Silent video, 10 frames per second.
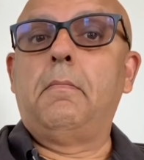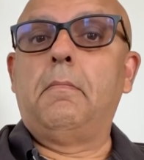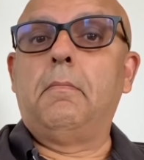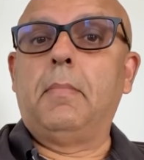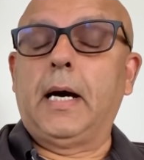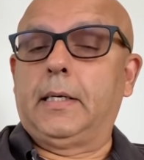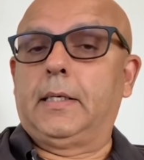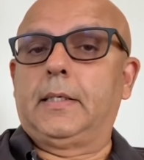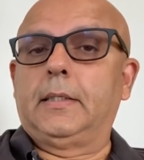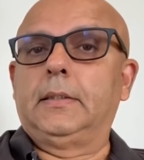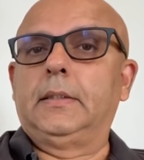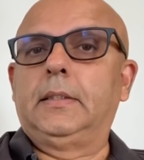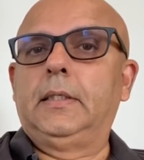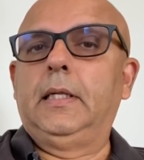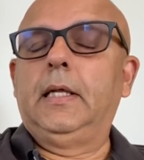But
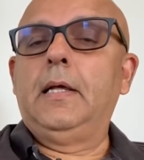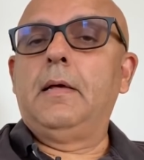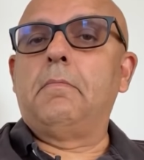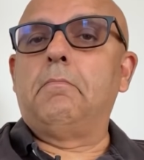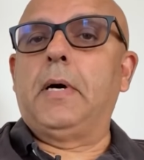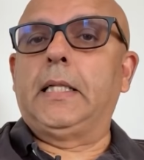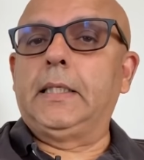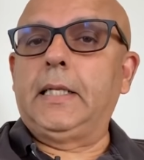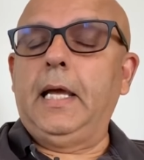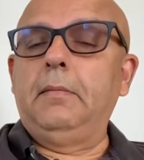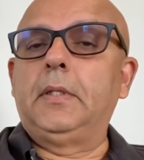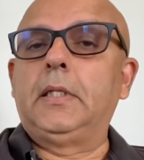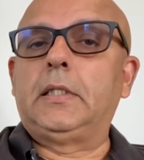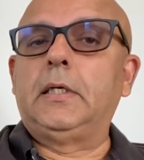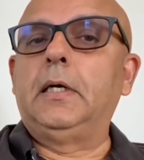by the time
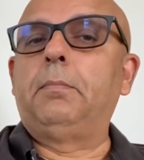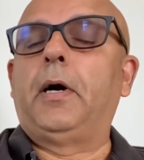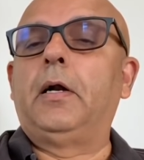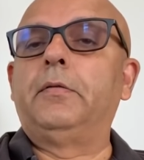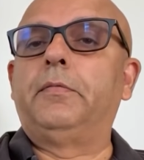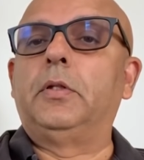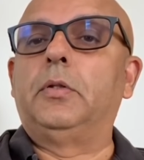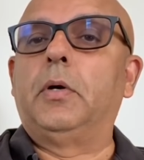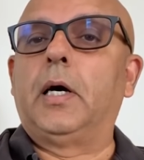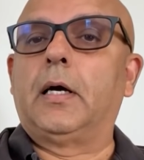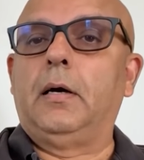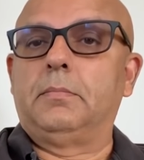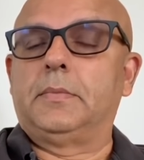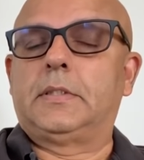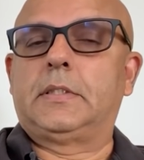the third part of the dua
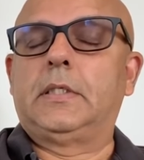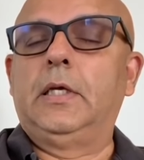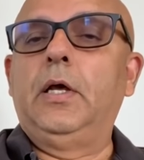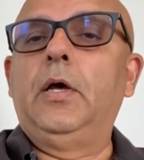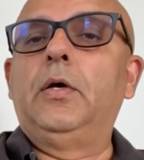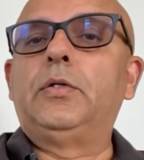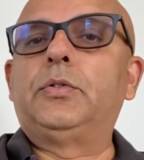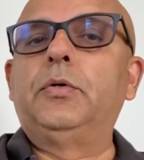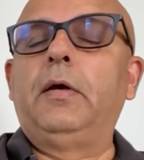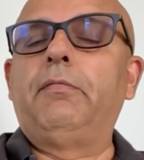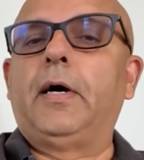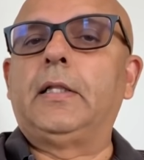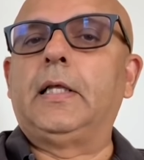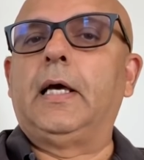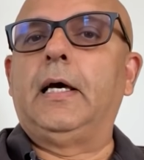comes, Surah
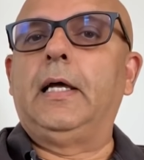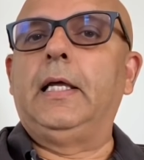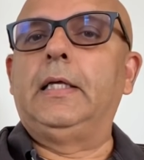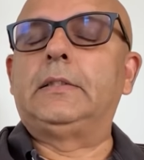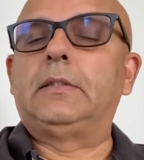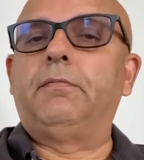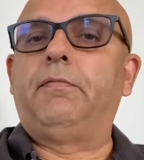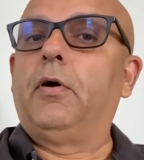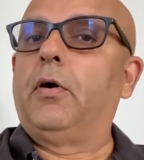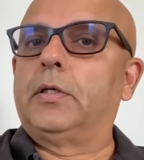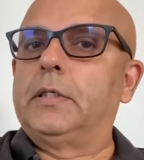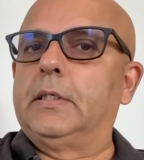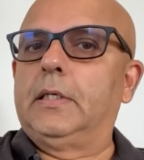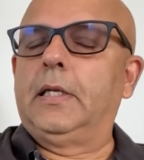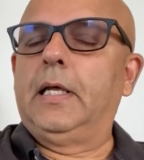Fatiha is forgotten.
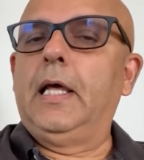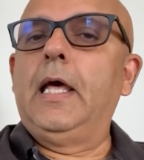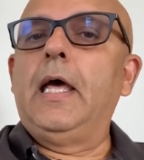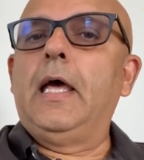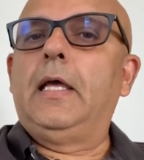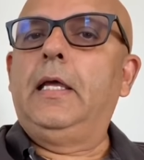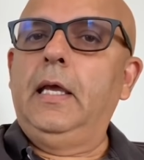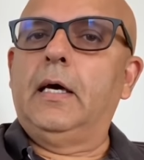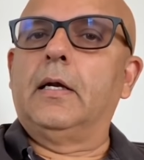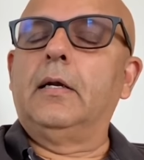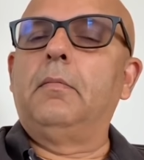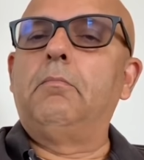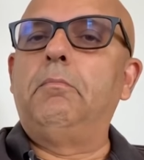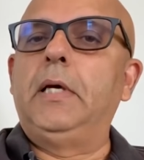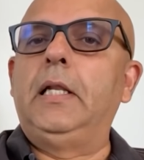Here,
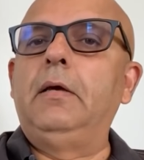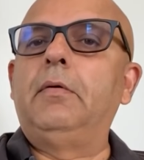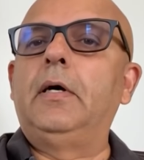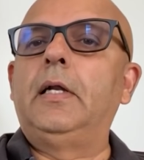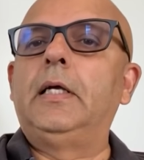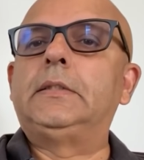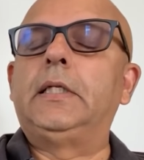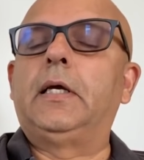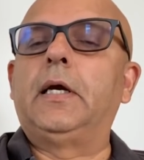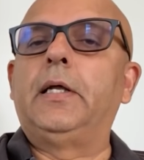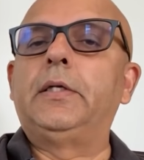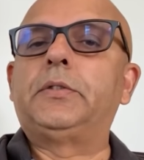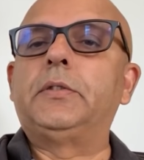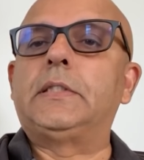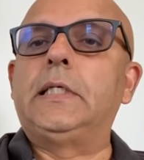believer is
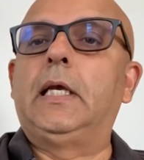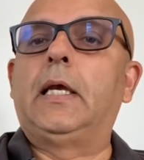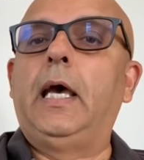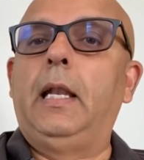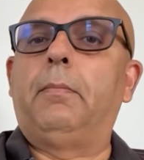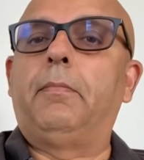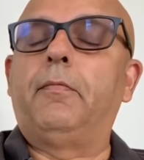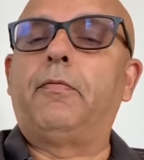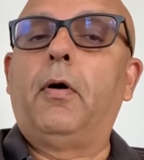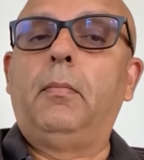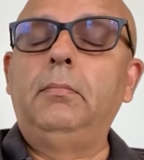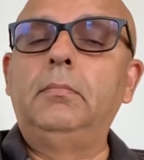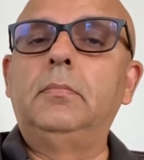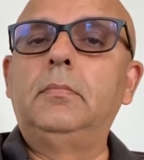encouraged to seek help from